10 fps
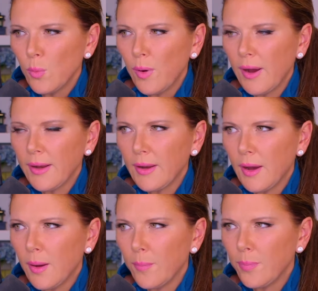but
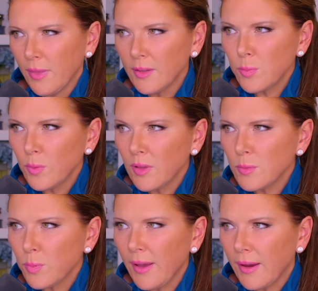um, let's,
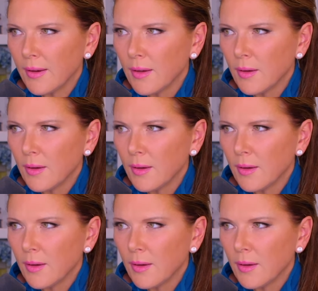let's play.